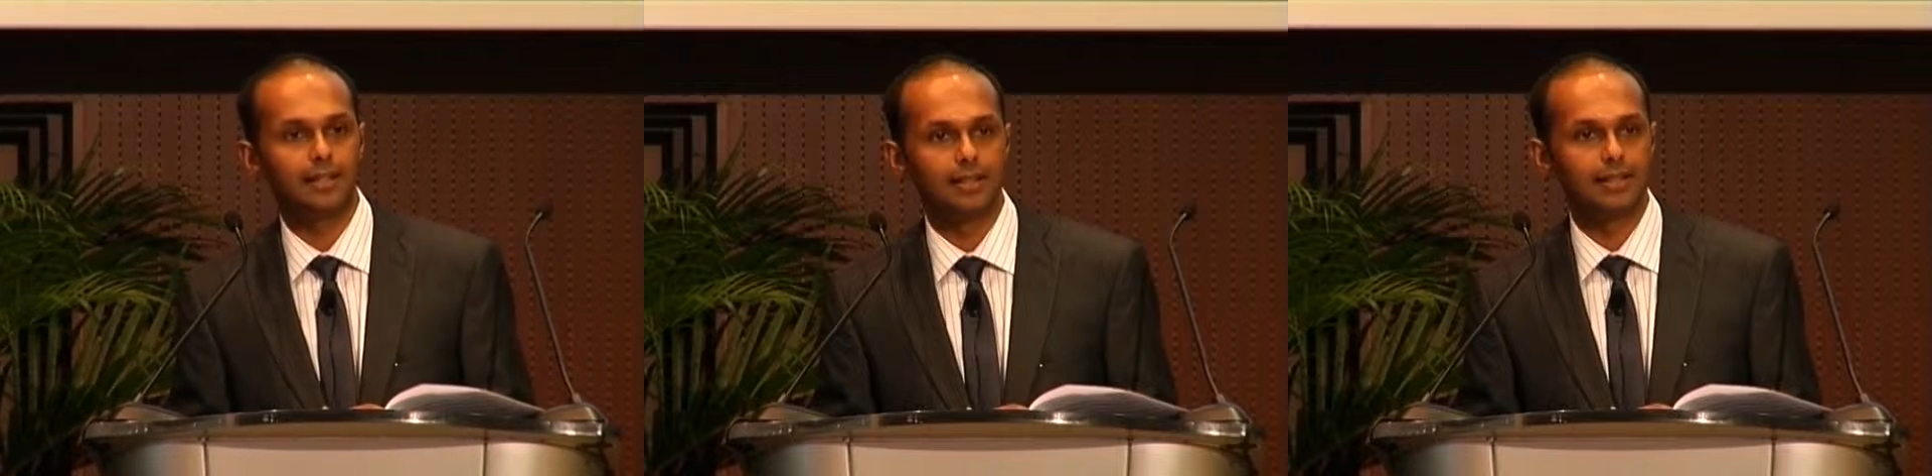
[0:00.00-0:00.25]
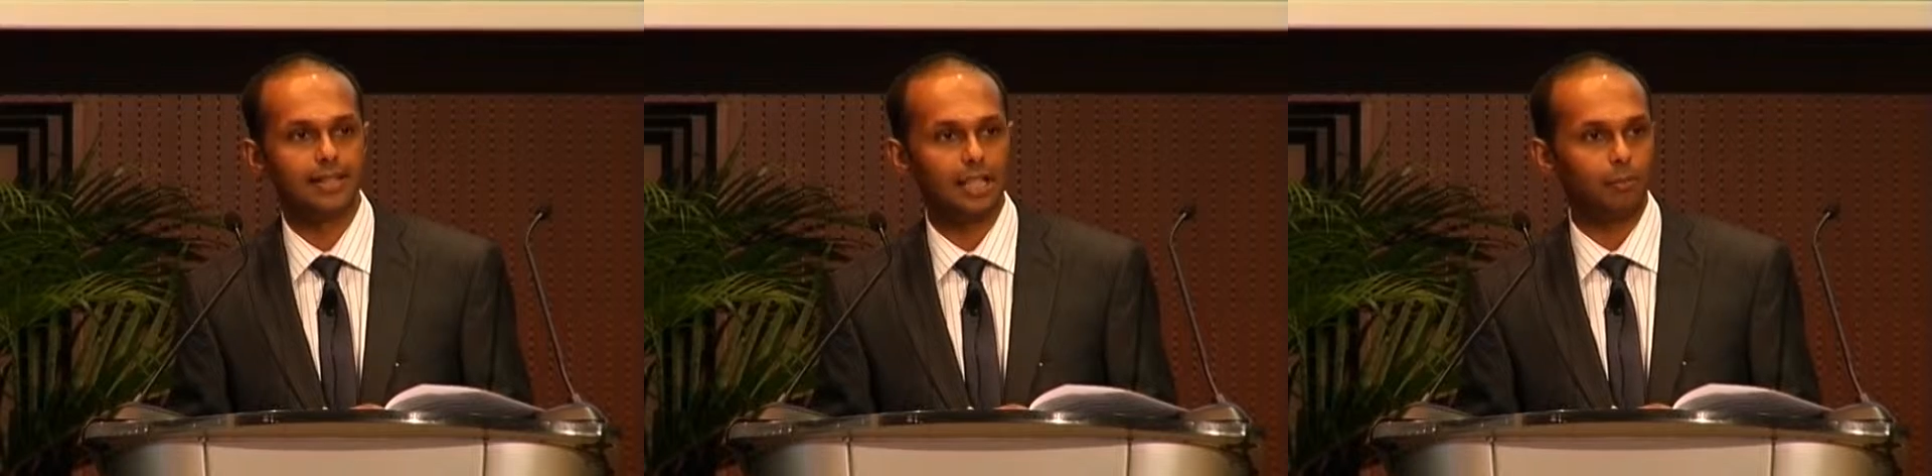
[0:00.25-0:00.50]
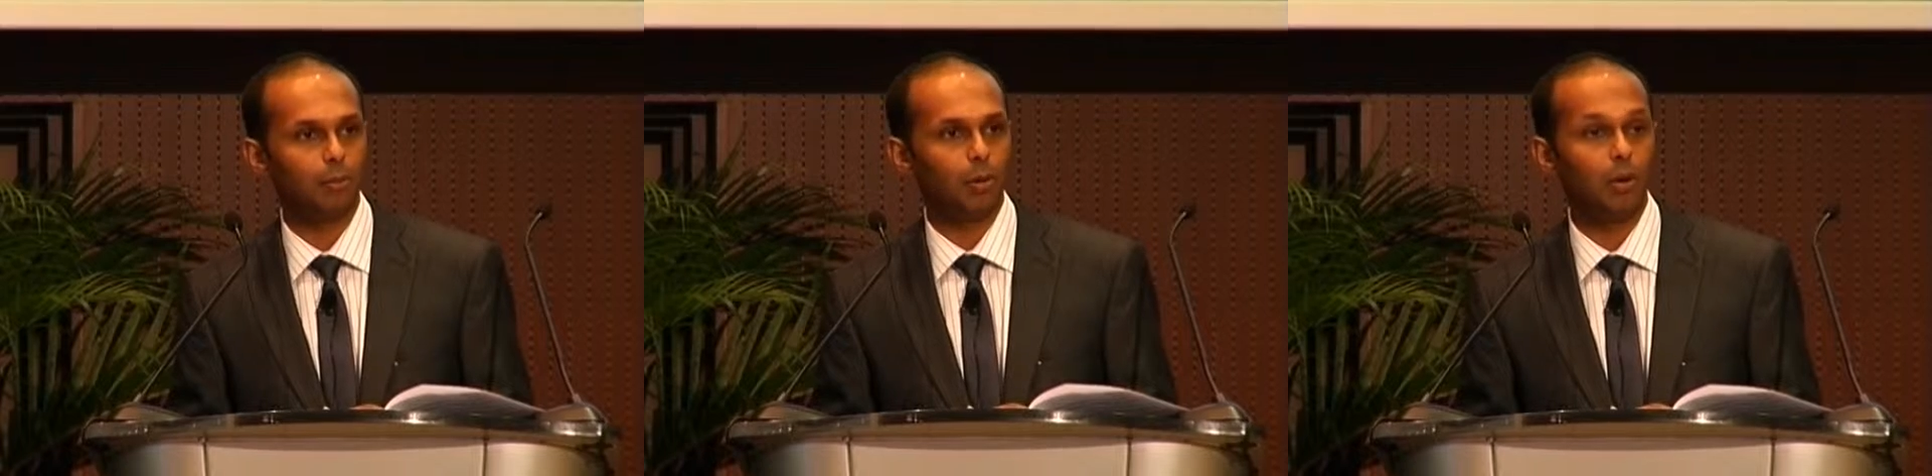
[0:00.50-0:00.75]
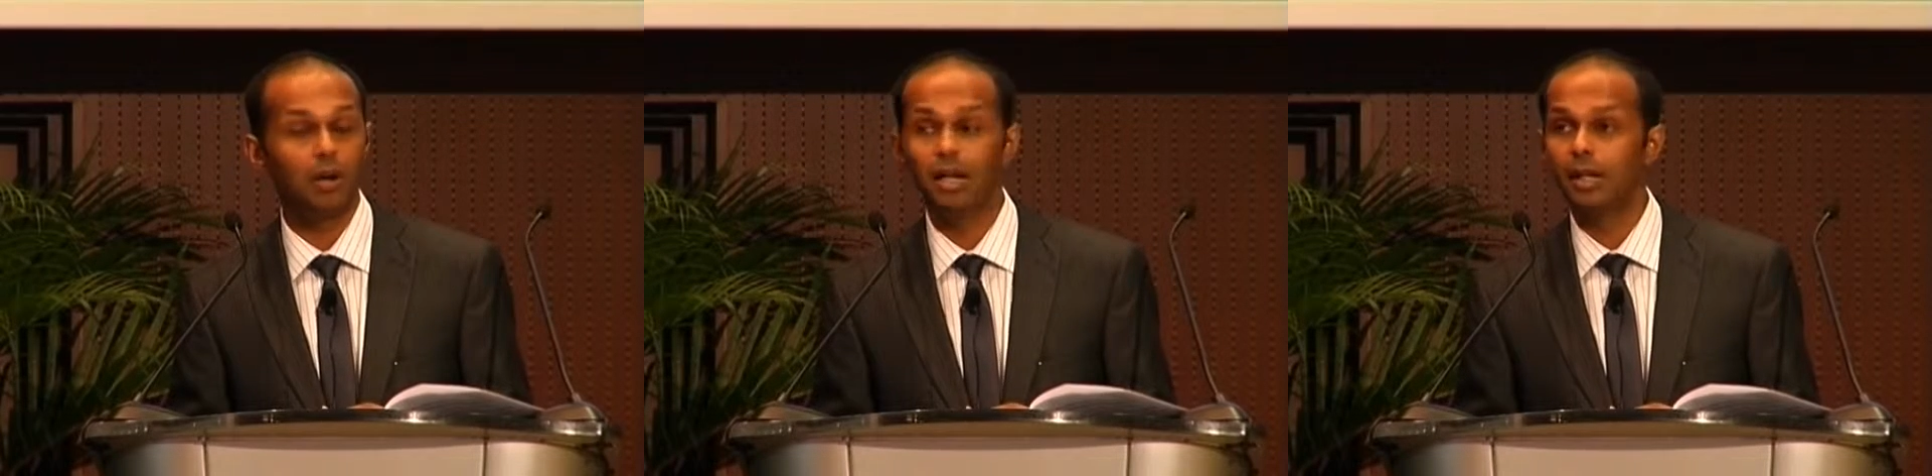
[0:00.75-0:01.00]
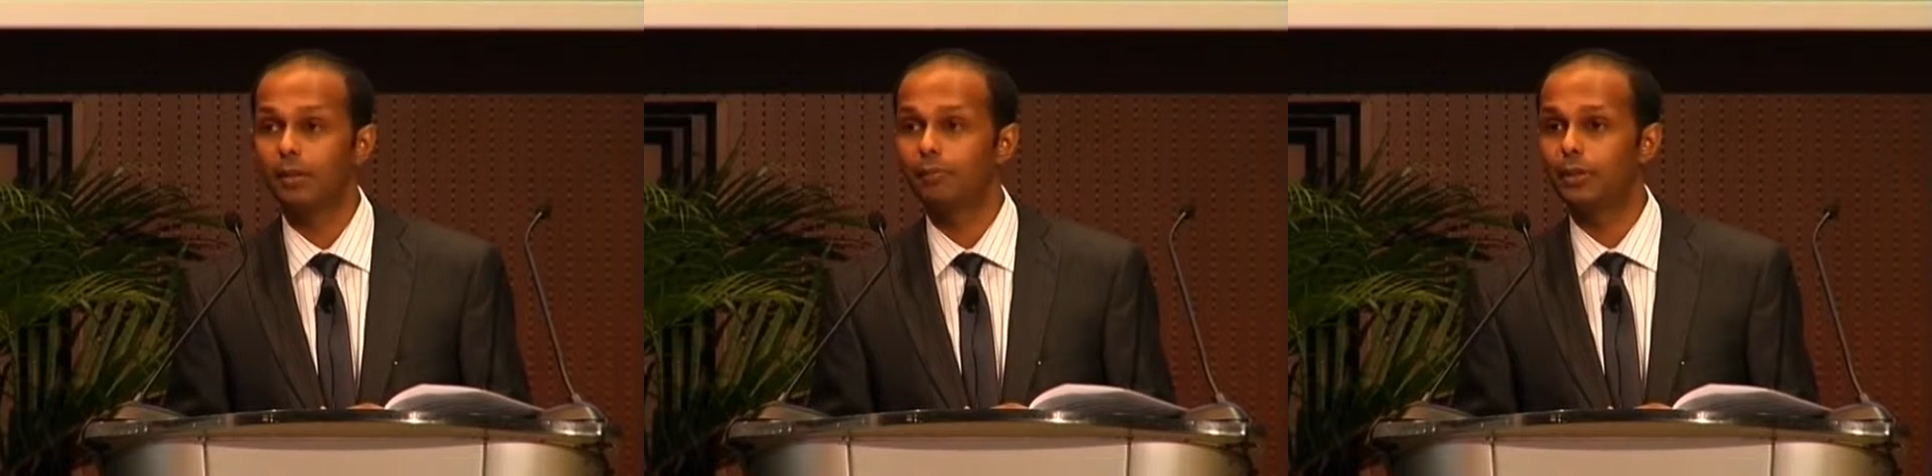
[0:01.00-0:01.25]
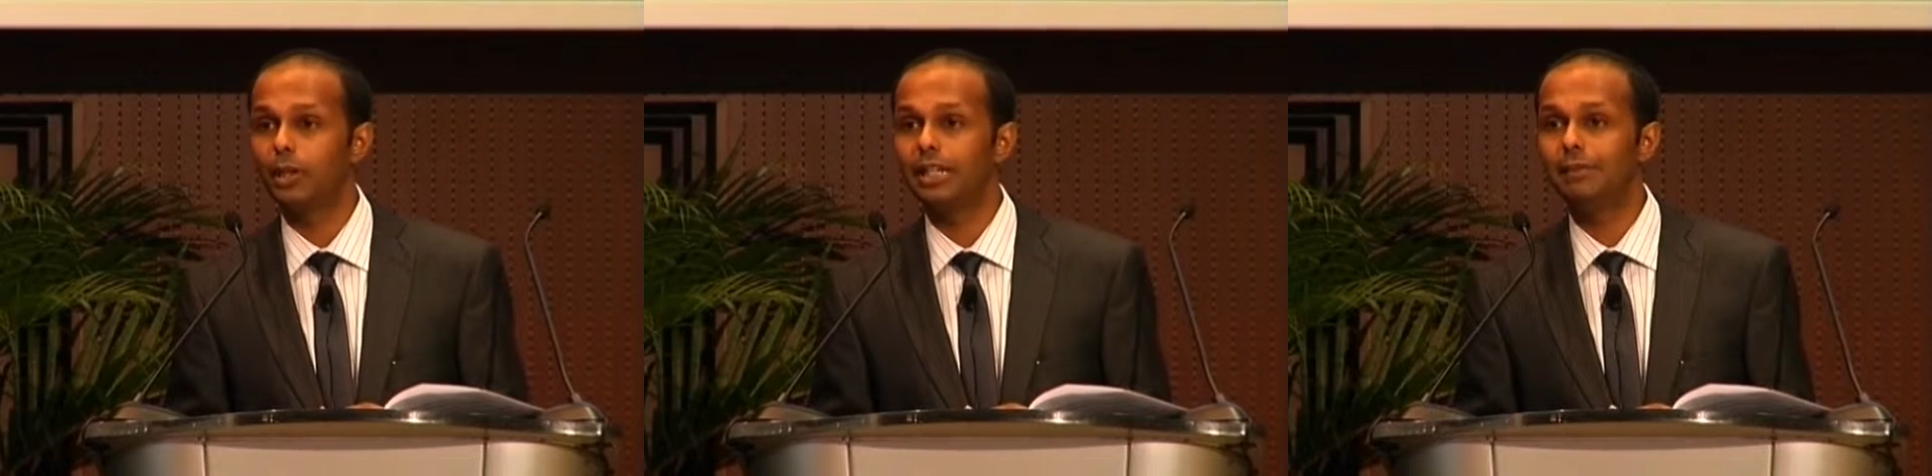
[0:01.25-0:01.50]
in Singapore
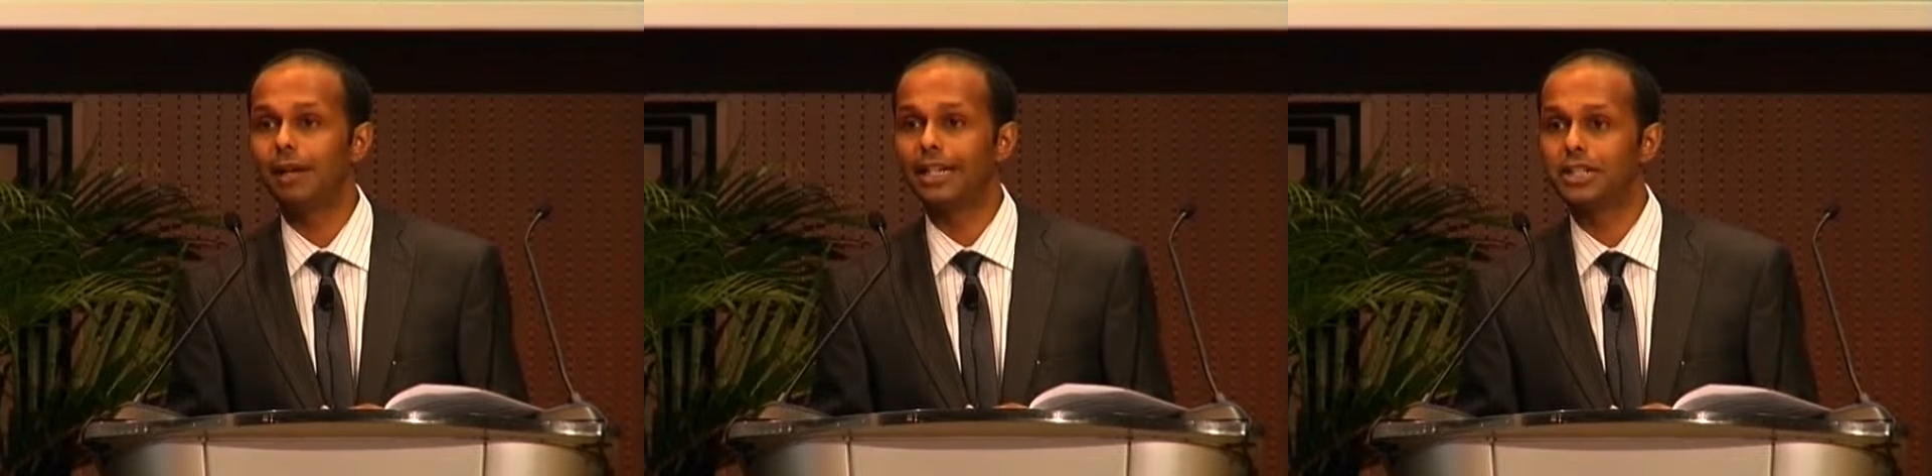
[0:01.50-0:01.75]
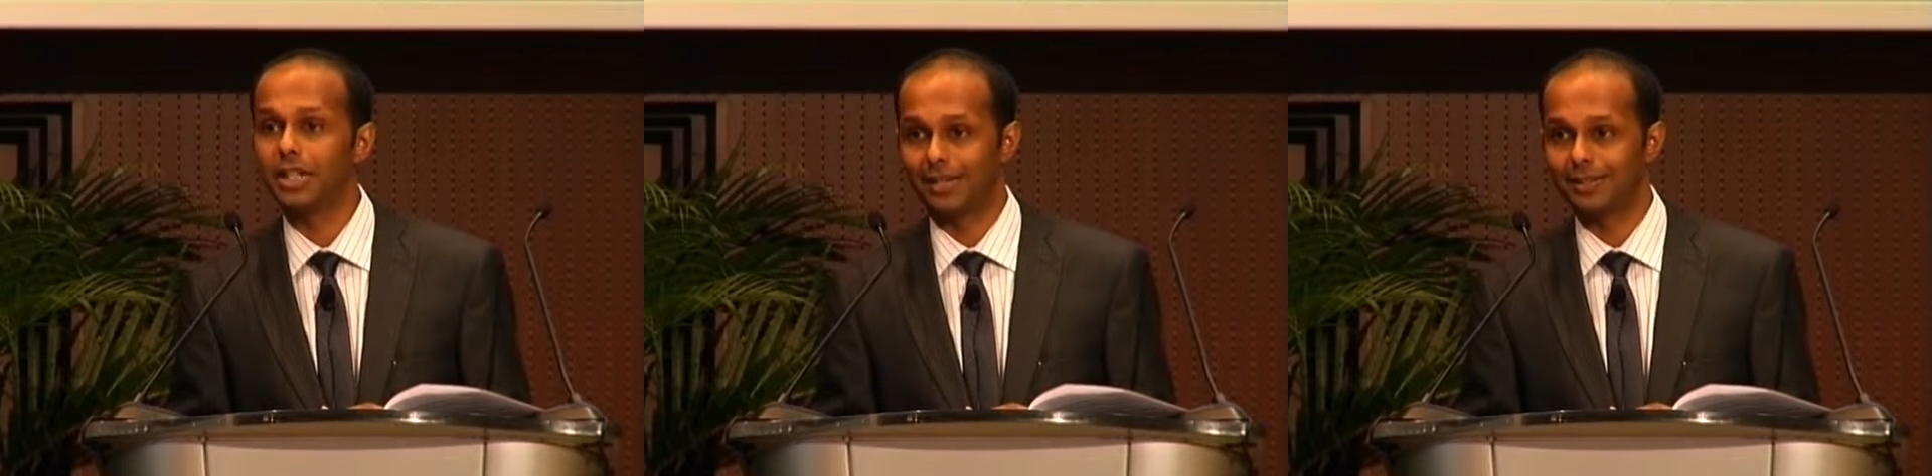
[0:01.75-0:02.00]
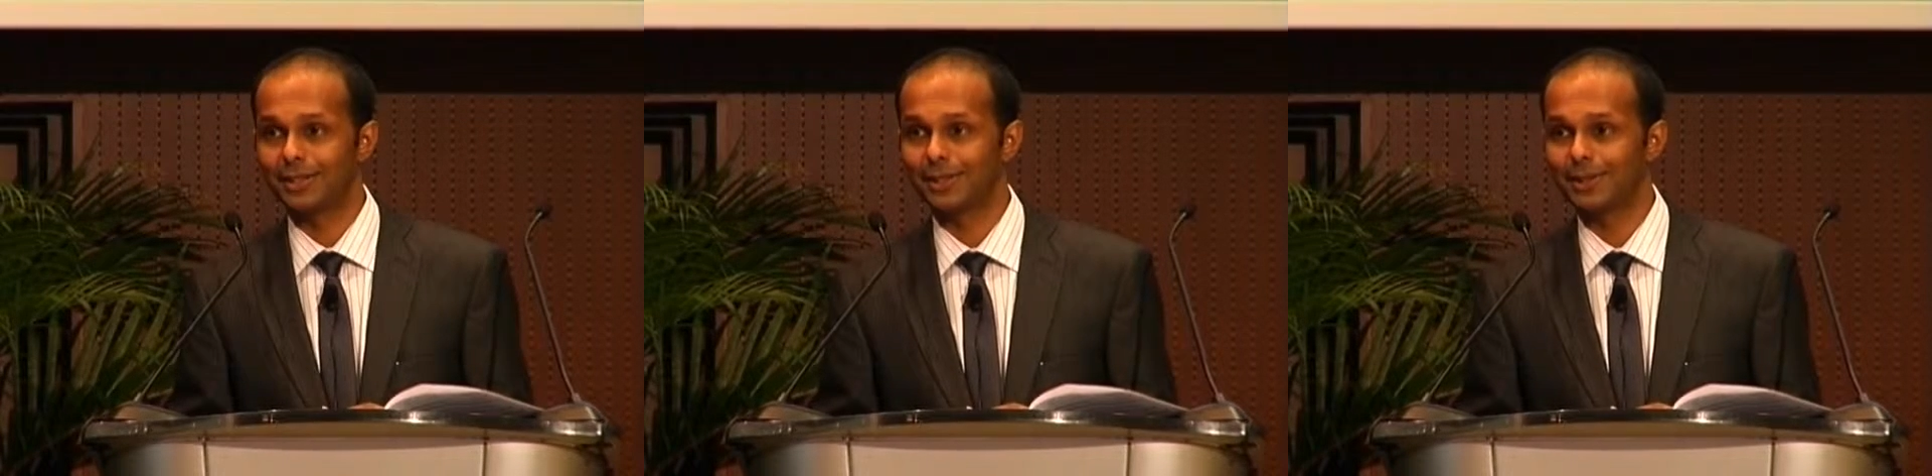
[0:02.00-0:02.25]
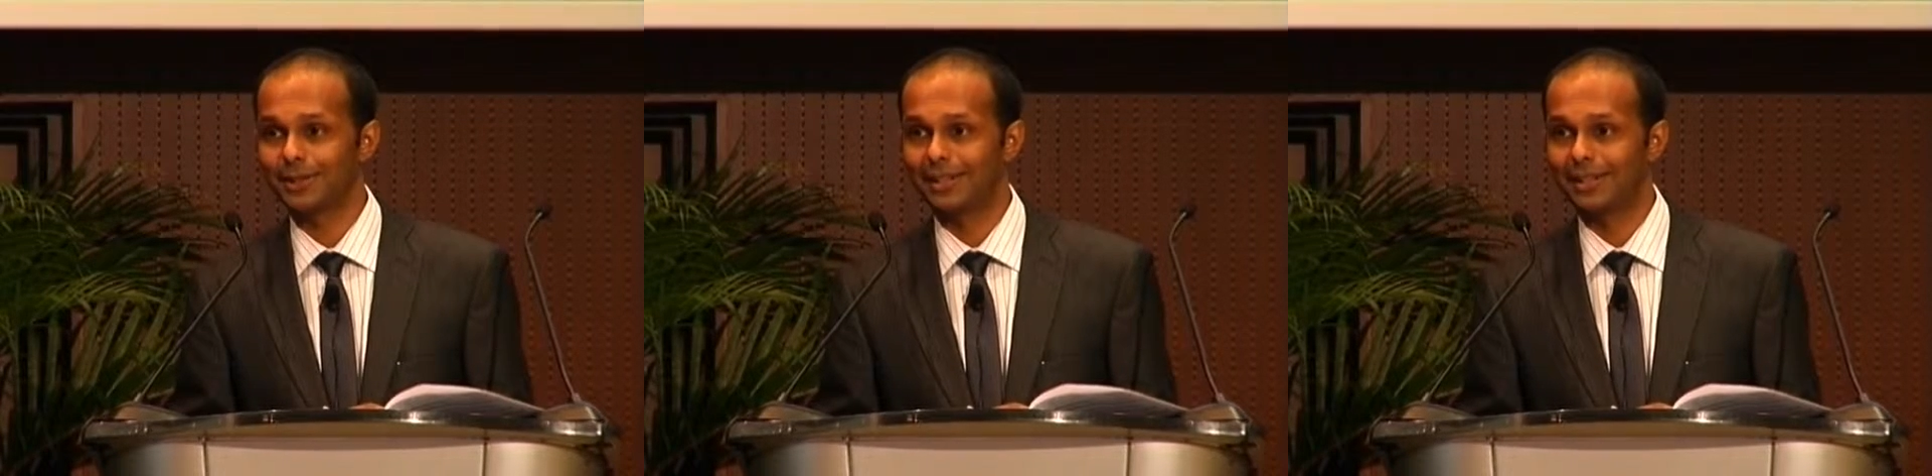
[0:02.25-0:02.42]
purely by chance.